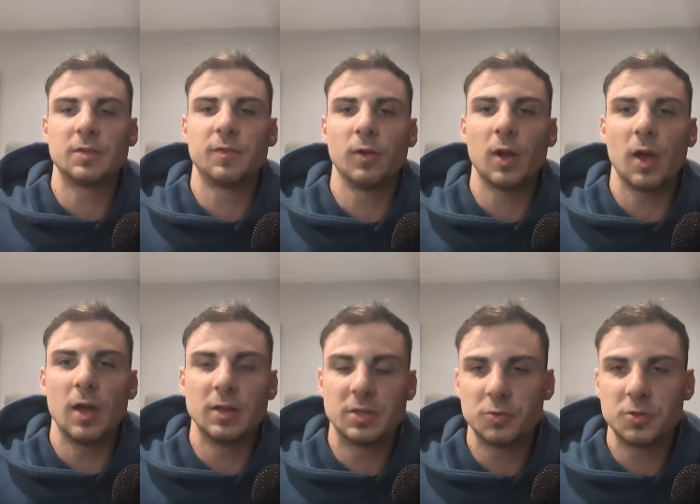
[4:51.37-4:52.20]
I just feel like
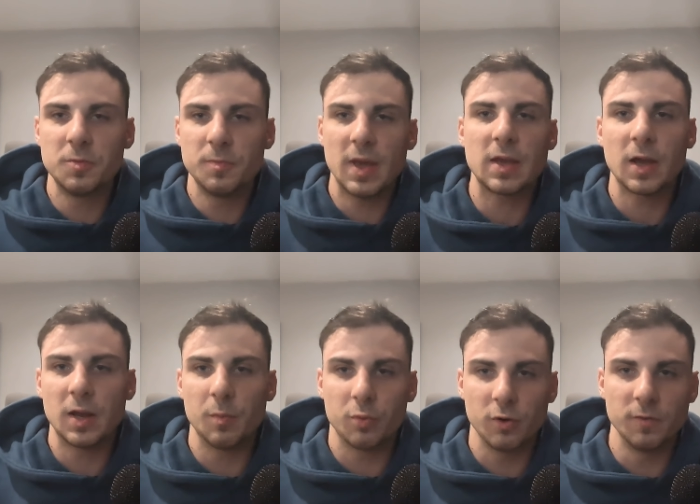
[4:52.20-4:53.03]
until you make
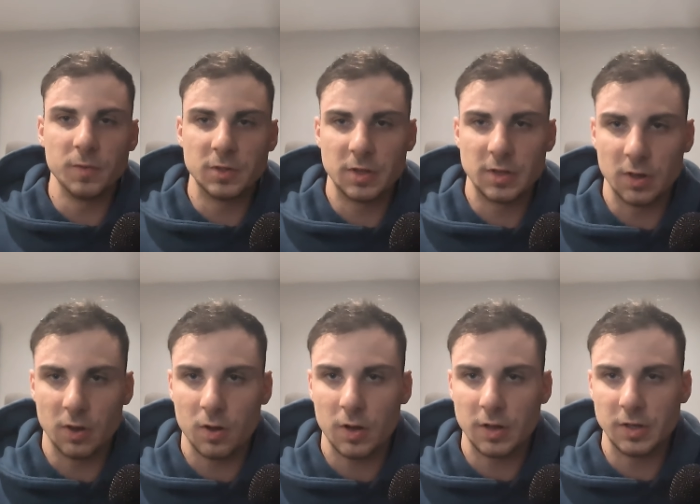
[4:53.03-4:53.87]
an improvement to the
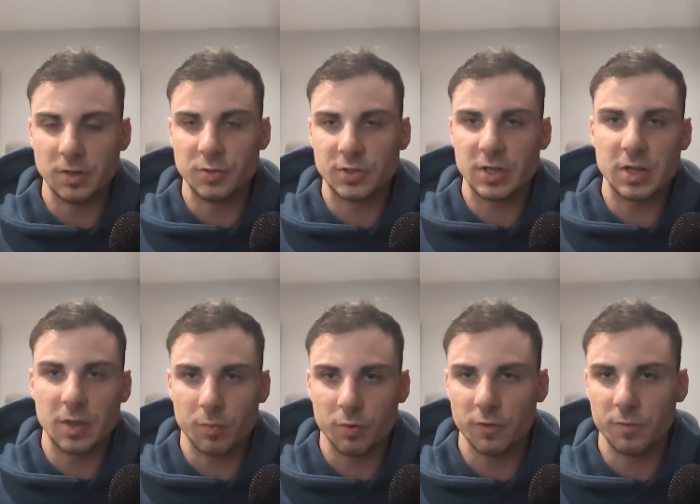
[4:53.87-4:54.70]
art and then you see the
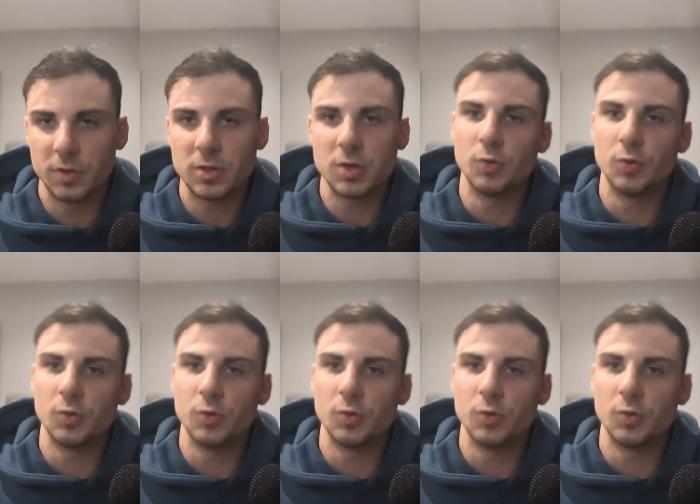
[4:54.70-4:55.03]
improvement,